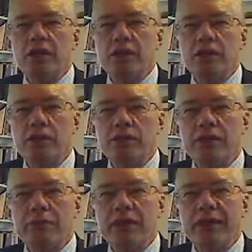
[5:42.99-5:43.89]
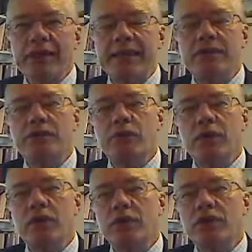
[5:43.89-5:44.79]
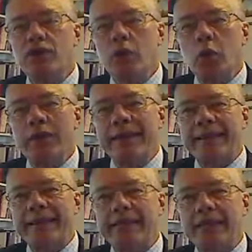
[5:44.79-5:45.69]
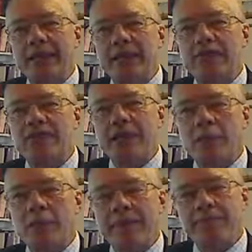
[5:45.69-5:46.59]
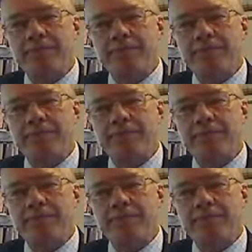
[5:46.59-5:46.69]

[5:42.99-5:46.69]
usually begins with what's called an executive summary.